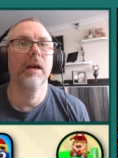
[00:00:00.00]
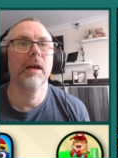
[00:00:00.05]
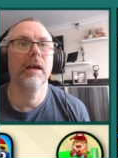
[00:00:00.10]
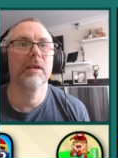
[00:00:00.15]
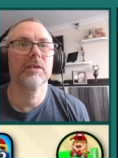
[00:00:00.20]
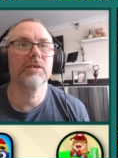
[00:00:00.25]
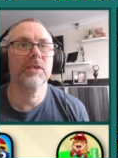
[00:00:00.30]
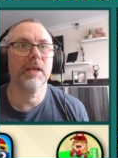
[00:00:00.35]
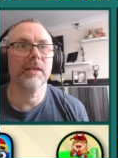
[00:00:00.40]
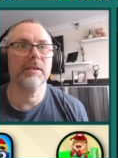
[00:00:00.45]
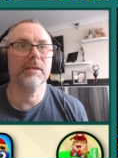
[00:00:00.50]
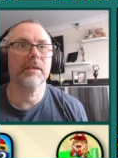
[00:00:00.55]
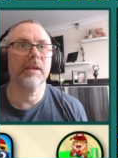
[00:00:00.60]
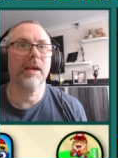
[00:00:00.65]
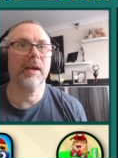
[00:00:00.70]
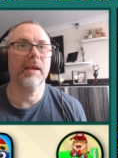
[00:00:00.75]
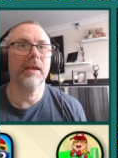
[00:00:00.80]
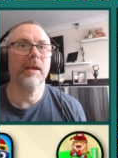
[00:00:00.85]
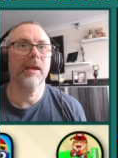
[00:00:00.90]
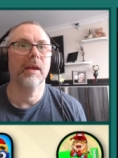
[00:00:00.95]

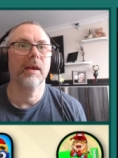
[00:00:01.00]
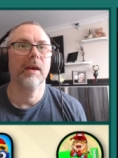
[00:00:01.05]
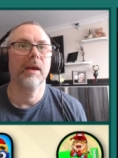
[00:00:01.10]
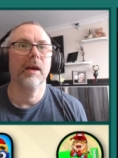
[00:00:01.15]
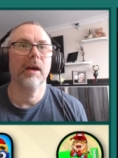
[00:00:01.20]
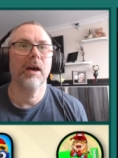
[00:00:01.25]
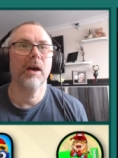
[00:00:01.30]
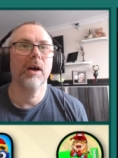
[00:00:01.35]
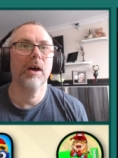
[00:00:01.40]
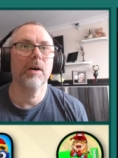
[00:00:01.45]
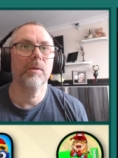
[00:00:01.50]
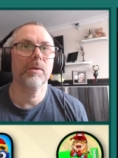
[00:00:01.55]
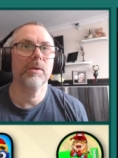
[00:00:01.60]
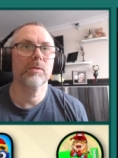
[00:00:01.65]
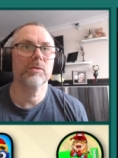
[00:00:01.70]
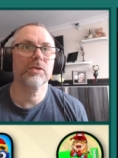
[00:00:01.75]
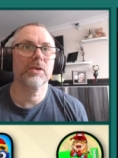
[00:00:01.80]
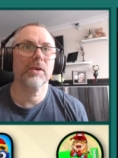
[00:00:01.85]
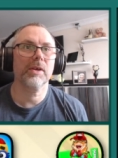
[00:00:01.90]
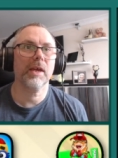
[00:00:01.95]
Saturday. We
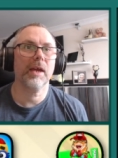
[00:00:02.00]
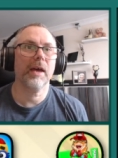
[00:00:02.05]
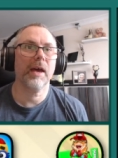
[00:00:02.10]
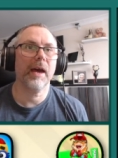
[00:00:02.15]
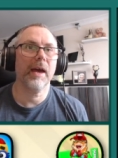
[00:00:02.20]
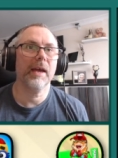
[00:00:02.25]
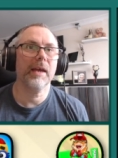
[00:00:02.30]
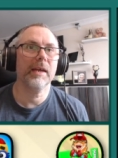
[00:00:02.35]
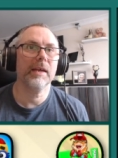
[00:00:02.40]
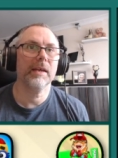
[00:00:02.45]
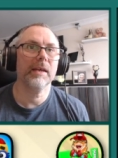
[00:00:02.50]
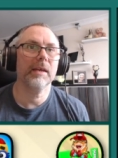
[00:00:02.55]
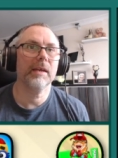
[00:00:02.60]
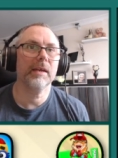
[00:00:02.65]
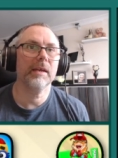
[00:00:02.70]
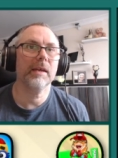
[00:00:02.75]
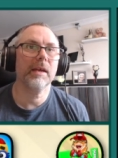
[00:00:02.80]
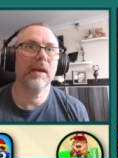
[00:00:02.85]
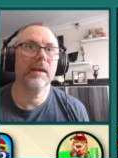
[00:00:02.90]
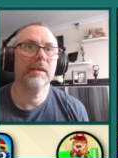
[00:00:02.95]
also get
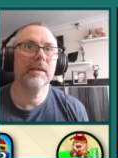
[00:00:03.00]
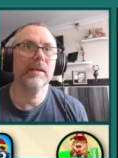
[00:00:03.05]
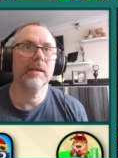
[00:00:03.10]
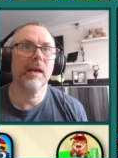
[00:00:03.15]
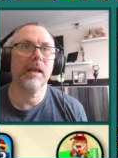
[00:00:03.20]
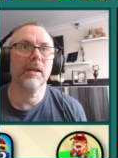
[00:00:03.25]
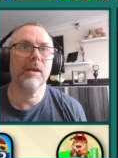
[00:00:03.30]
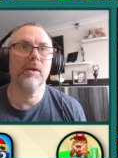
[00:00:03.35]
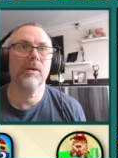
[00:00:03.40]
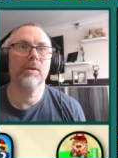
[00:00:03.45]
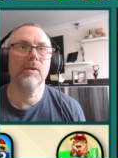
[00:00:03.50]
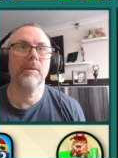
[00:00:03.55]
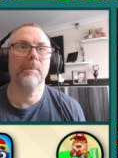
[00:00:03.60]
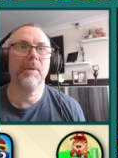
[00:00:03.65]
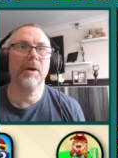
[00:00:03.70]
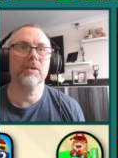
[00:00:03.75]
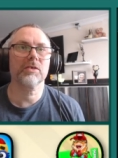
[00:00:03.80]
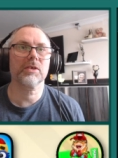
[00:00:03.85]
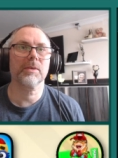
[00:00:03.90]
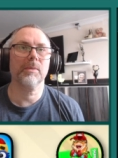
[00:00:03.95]
a yellow
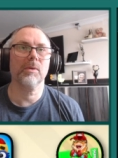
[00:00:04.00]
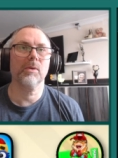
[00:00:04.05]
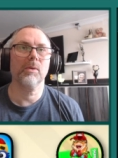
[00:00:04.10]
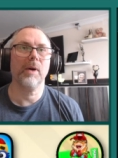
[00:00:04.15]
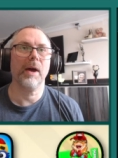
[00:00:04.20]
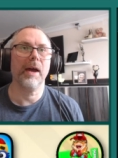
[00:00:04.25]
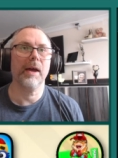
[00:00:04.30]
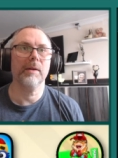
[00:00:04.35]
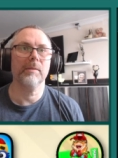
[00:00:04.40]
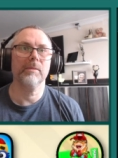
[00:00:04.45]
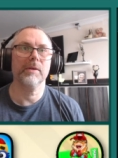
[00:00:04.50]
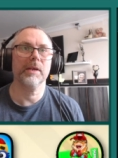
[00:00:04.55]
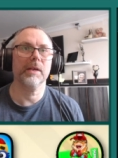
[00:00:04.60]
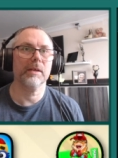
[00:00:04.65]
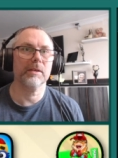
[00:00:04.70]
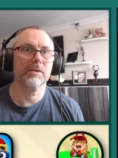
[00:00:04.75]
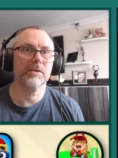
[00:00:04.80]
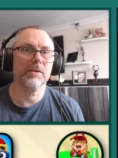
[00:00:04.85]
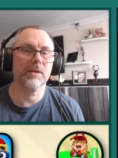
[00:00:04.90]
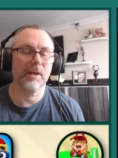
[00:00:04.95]
basketball, and we
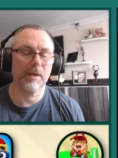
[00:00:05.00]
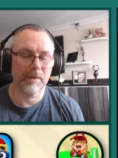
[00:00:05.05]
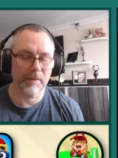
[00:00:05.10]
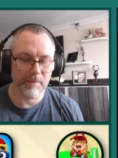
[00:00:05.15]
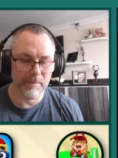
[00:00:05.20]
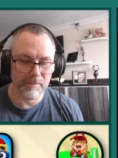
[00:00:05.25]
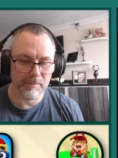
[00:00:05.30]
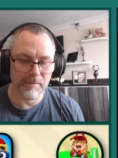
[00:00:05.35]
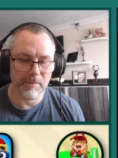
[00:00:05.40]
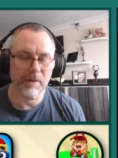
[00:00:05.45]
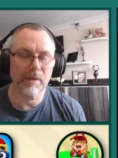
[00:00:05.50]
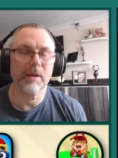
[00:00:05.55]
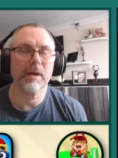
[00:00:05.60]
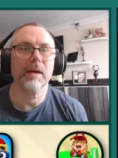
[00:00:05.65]
get some